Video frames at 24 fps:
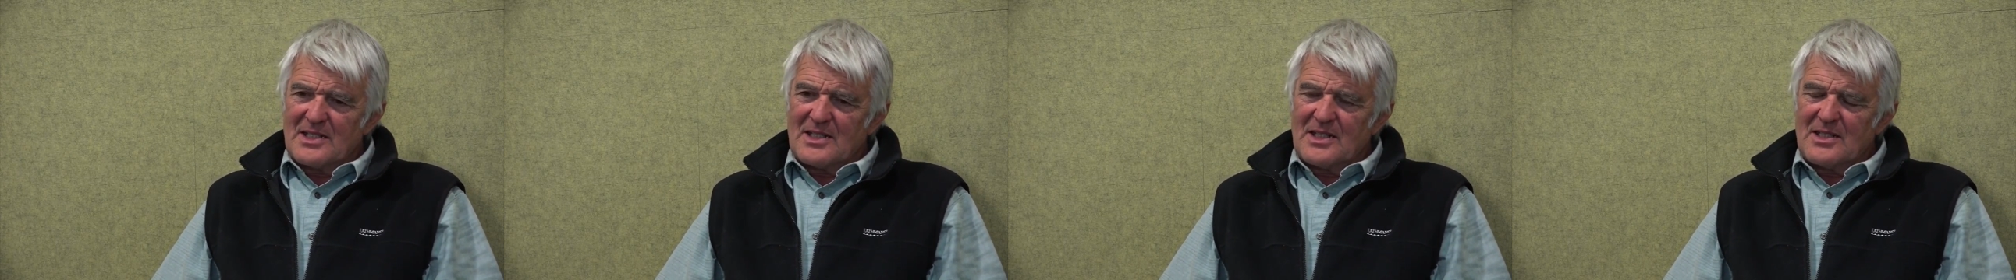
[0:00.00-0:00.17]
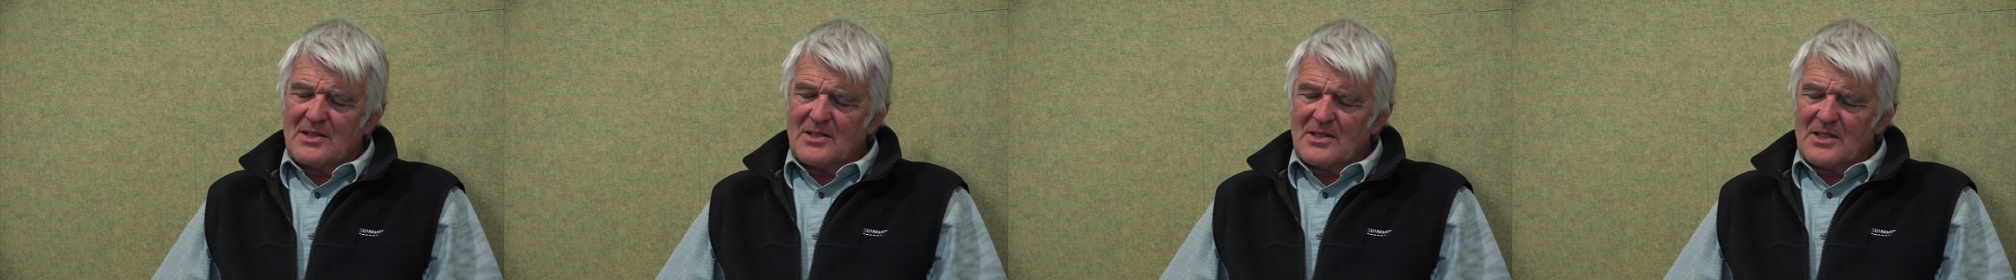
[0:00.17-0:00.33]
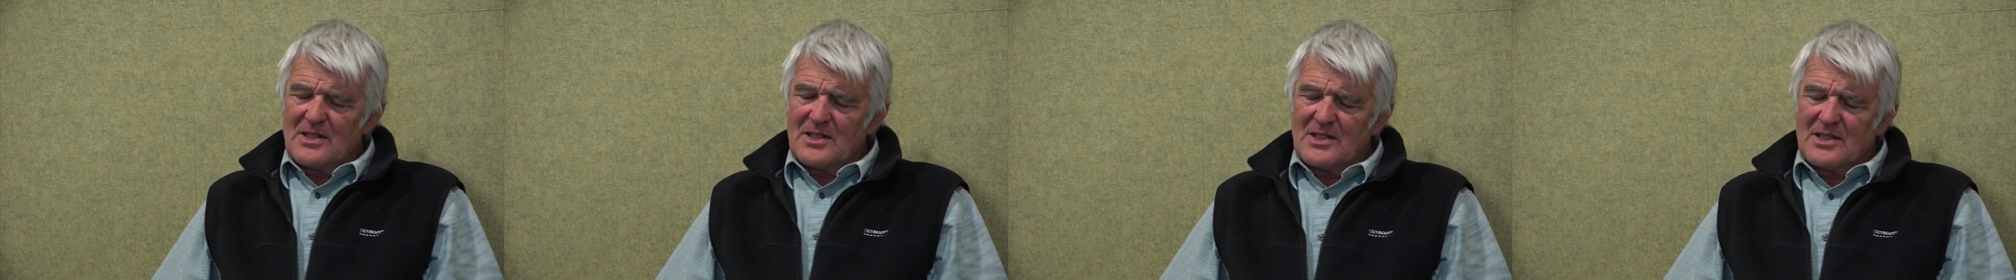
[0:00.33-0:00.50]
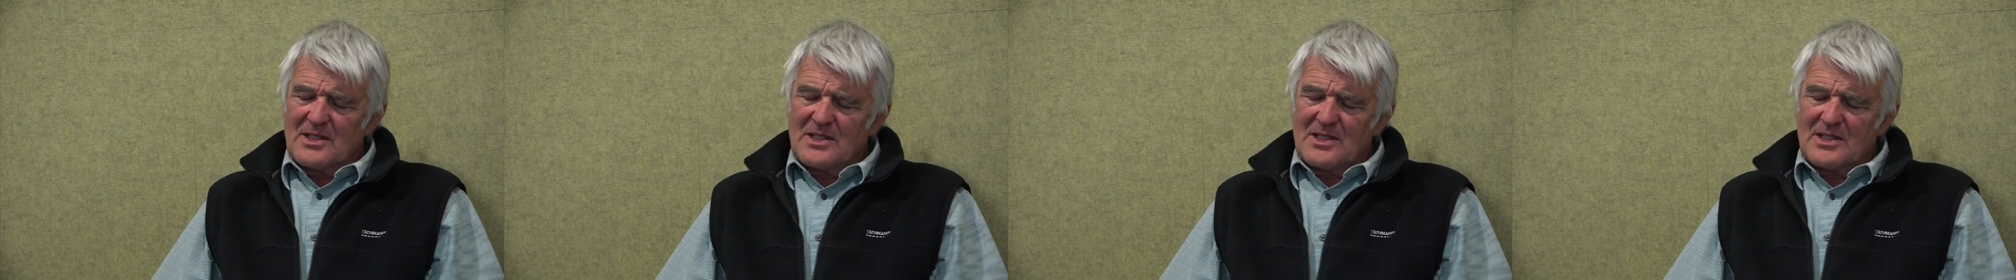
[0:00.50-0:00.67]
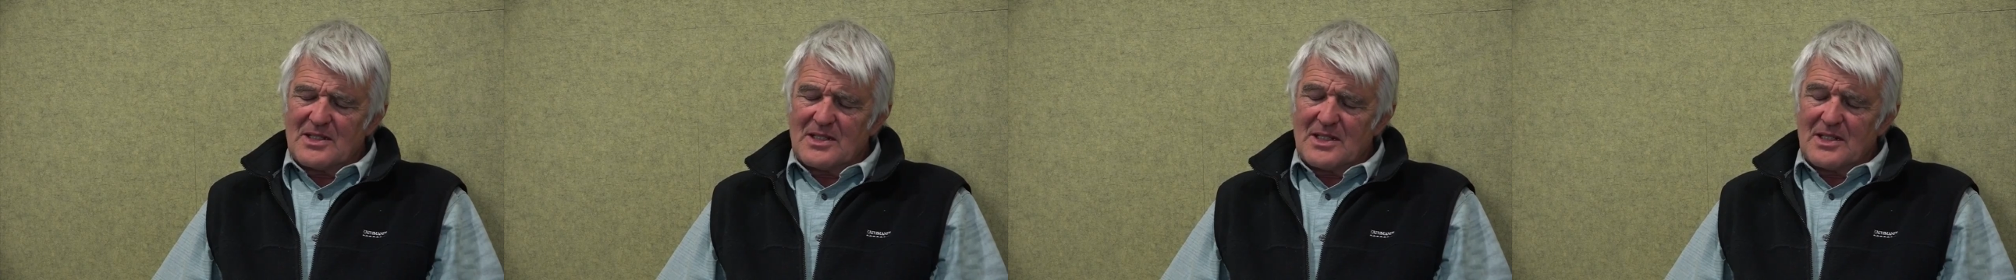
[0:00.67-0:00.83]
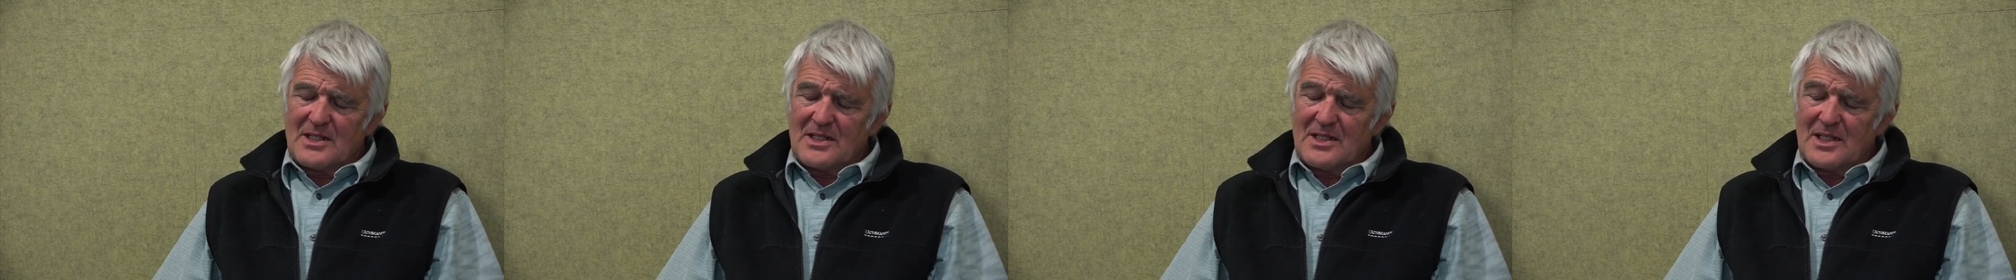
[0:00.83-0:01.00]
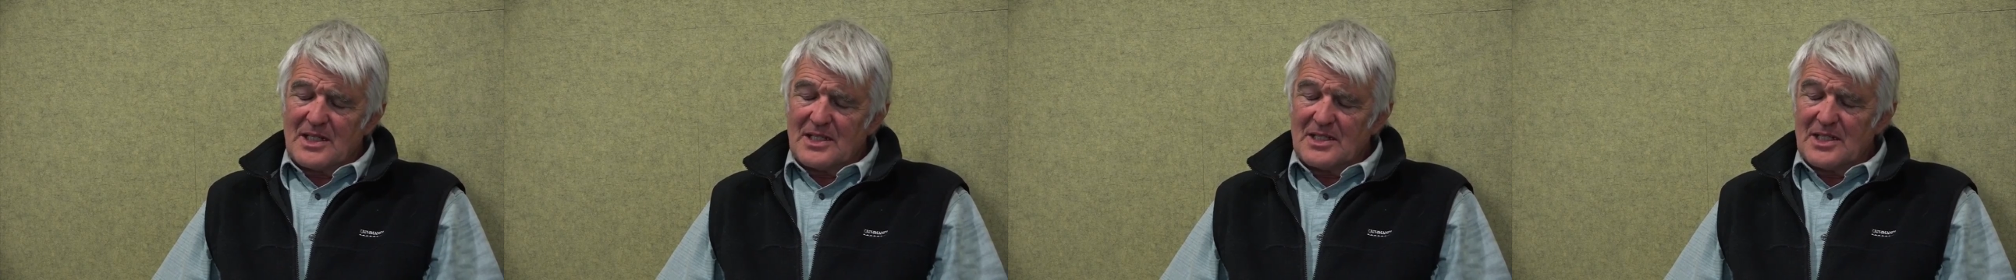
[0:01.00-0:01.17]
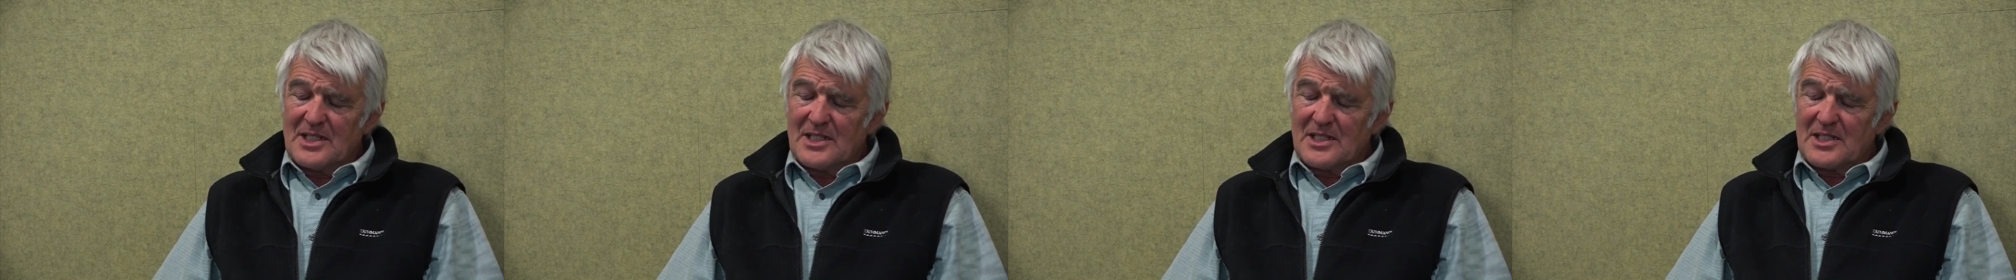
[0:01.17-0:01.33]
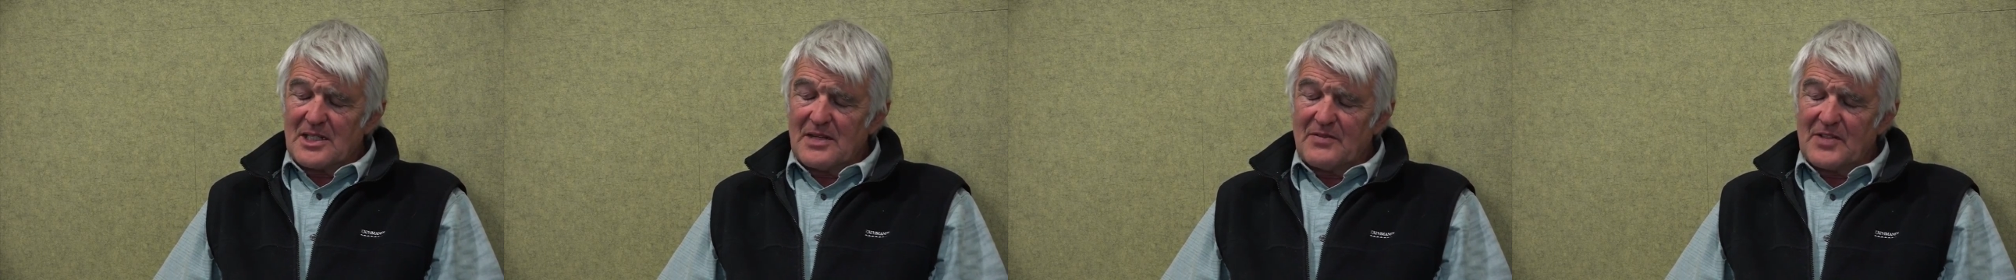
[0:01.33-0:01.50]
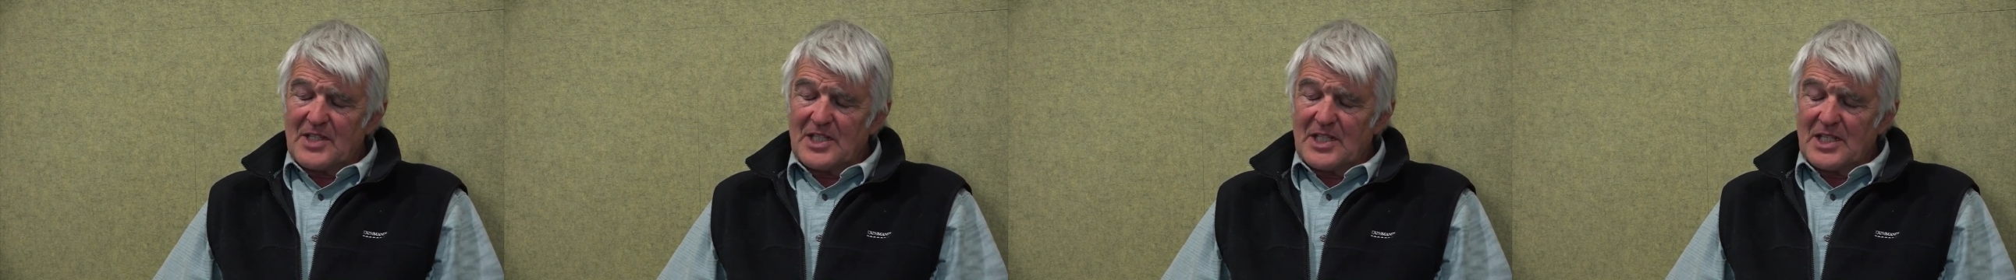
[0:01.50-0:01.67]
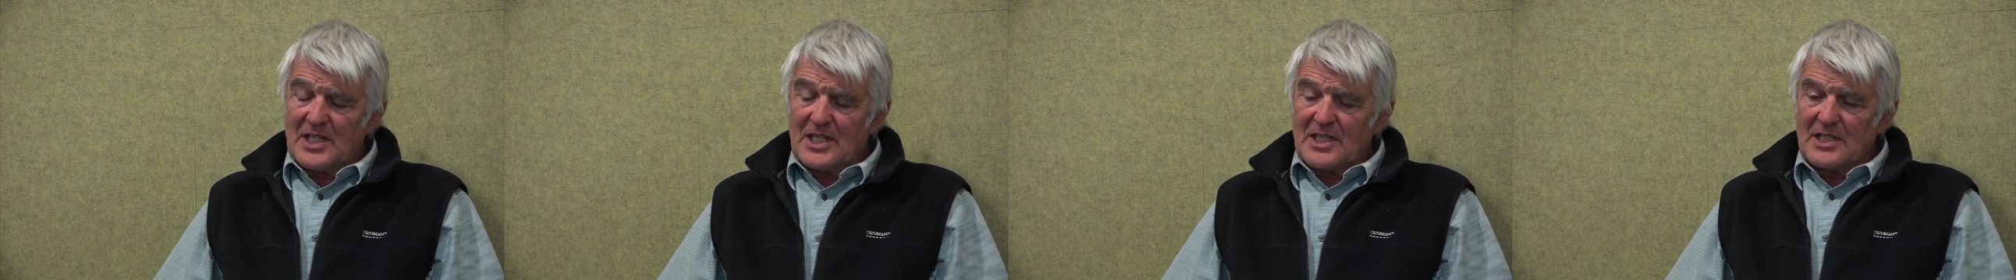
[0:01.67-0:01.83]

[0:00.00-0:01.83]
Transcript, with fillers: 1978,